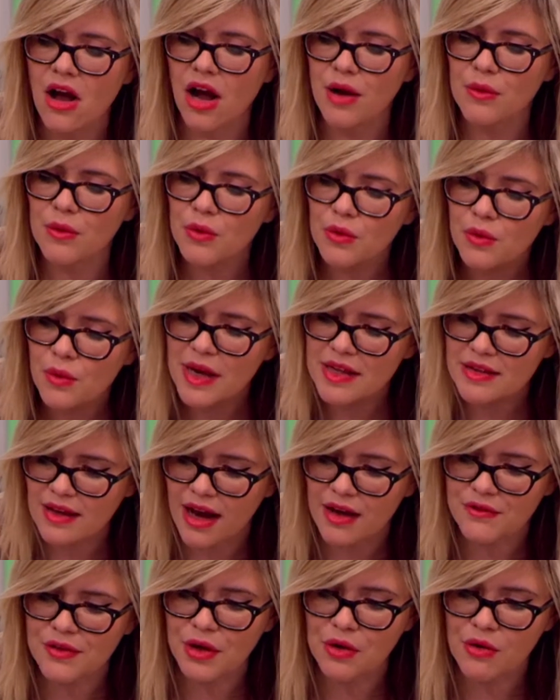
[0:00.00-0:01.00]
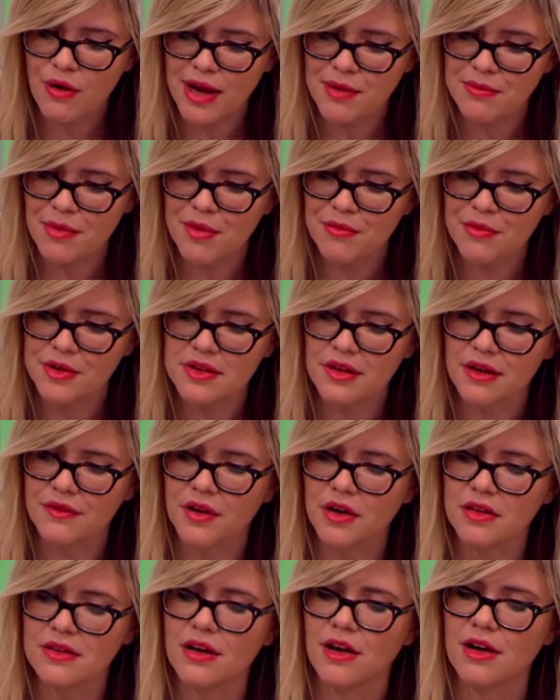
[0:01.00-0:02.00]
I will always have great memories
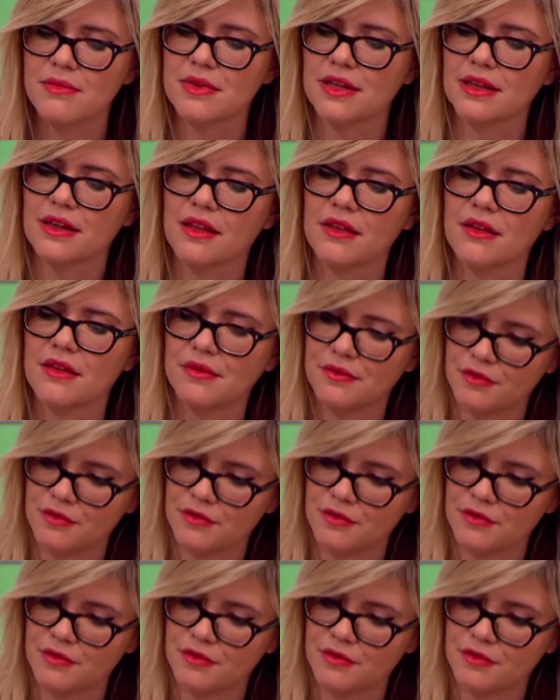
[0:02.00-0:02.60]
of our time together.